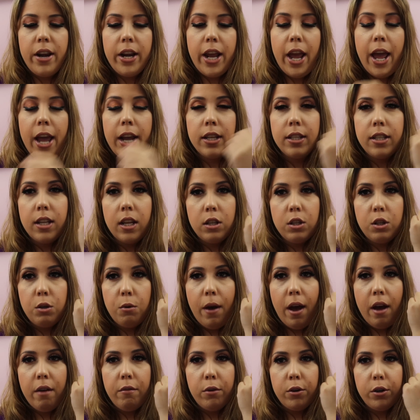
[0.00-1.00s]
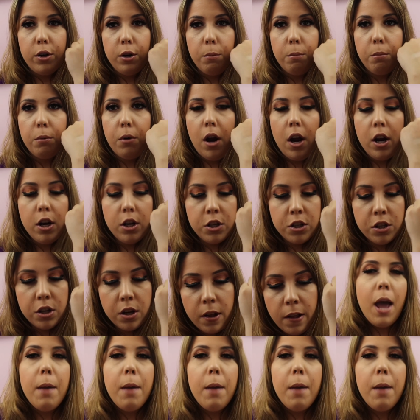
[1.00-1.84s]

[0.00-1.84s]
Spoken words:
any excess you have on your brush.